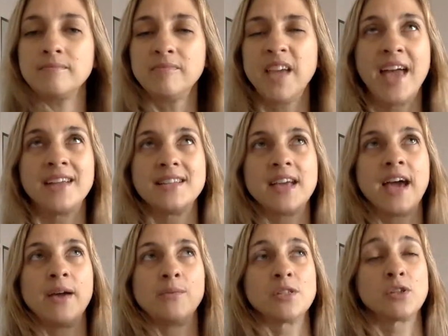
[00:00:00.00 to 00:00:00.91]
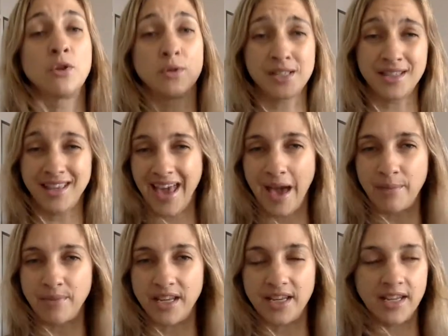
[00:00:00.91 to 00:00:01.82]
and I was closing the
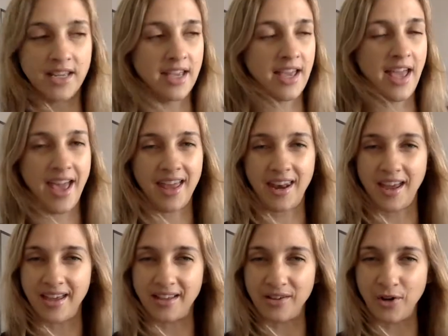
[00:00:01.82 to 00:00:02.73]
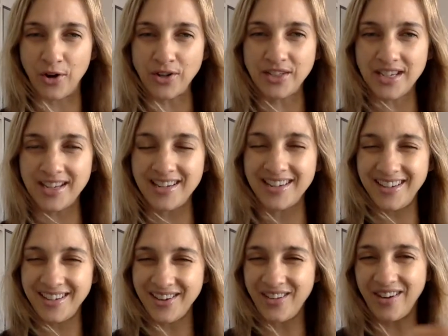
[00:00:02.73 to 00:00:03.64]
cabinet, and I hooked it,
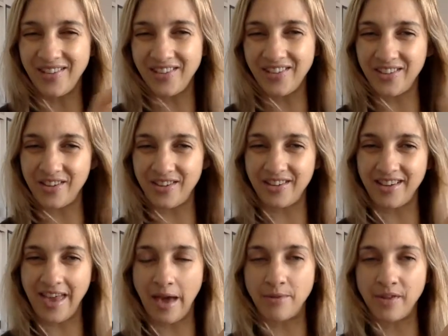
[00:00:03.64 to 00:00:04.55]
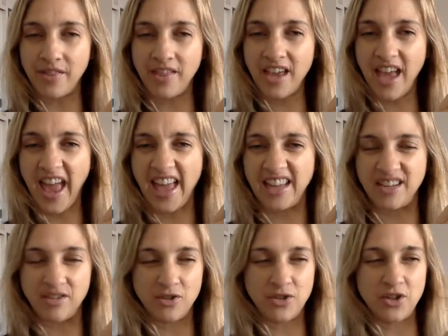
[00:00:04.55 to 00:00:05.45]
on the little cabinet thing, and
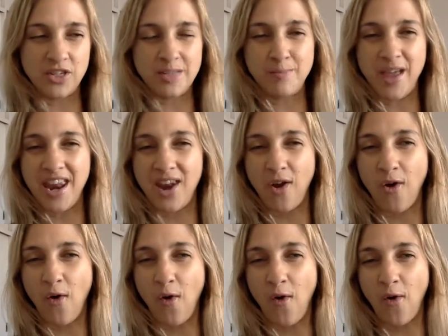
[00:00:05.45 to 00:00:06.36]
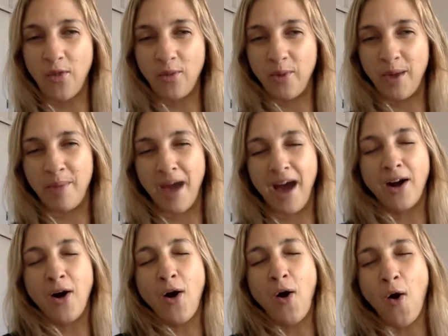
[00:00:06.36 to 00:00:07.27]
just bent it all the way back.
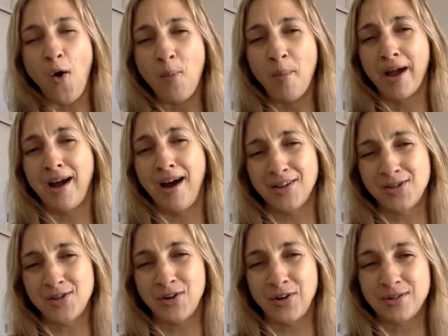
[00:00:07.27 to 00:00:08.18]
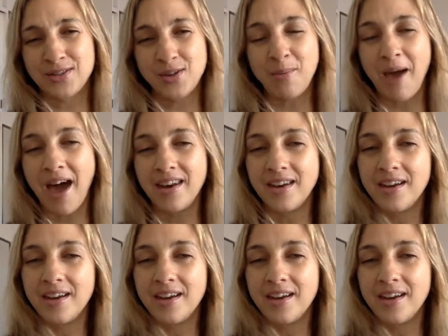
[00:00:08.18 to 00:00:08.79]
Oh my gosh, it hurt so bad.